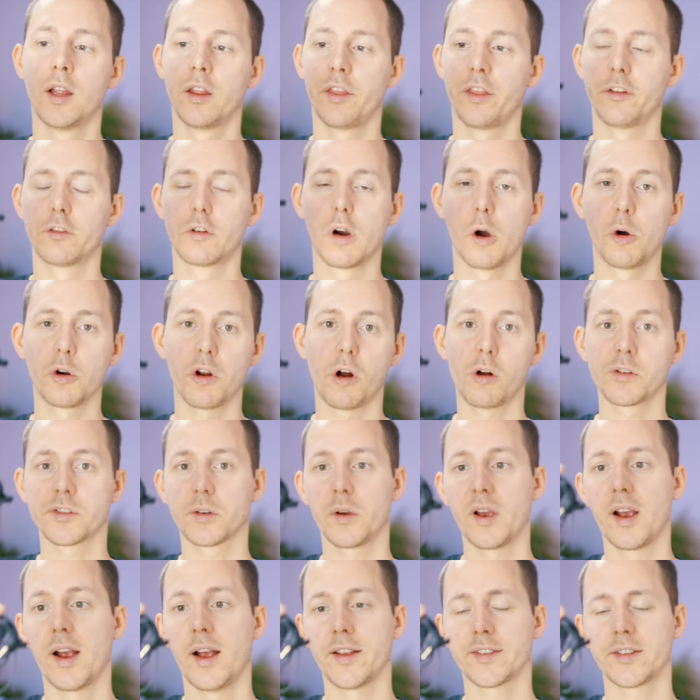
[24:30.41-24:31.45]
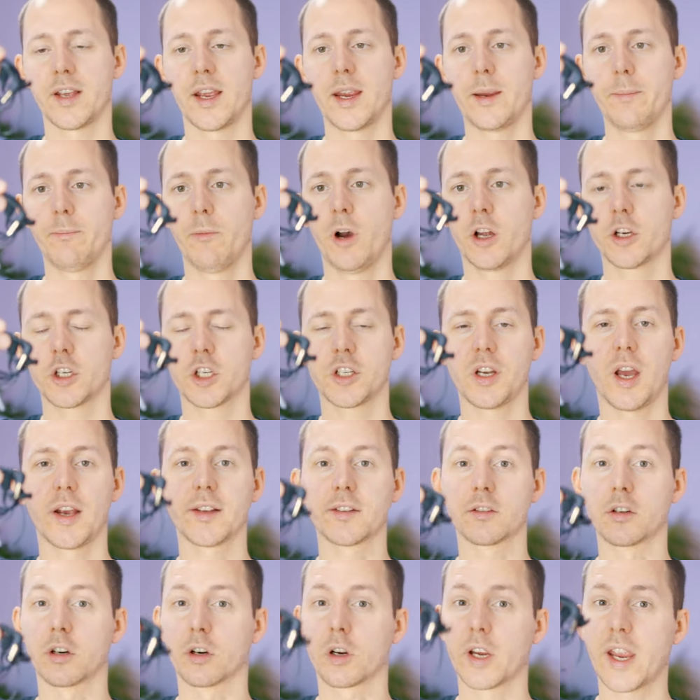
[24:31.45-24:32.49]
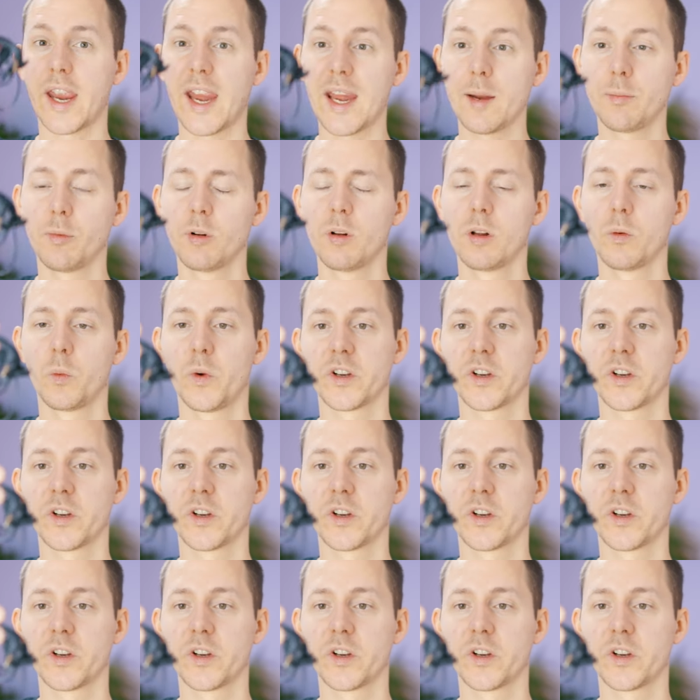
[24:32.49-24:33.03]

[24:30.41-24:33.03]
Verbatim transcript: The Rode also has a much nicer cable,